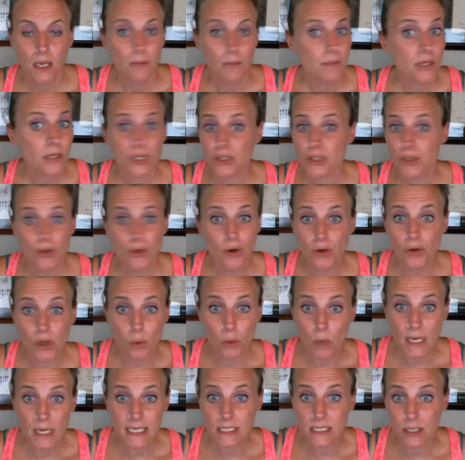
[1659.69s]
because you don't know
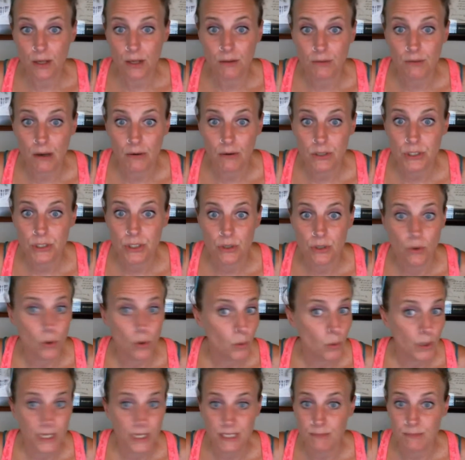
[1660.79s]
what he's going to throw at you, or
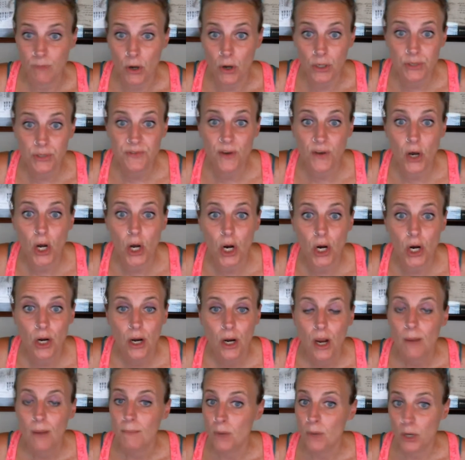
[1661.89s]
what his motives are,
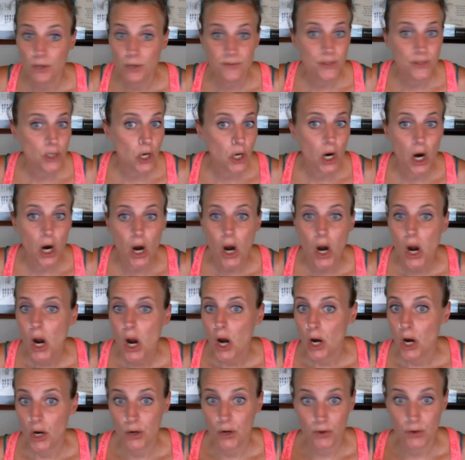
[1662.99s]

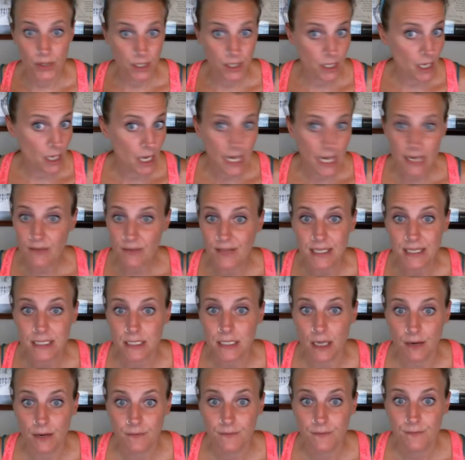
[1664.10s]
or any of that
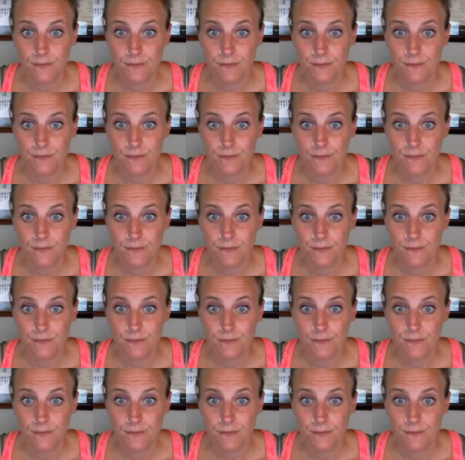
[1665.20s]
stuff.